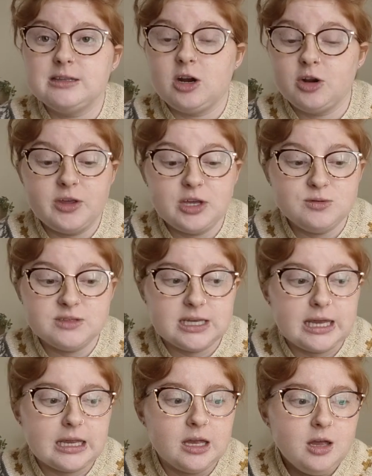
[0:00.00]
are they
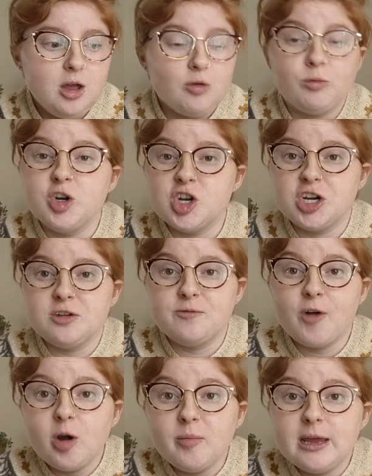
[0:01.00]
using
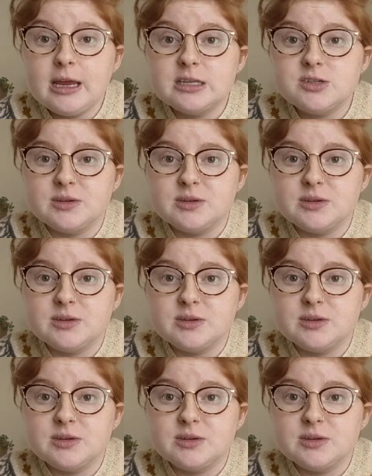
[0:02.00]
regenerative farming?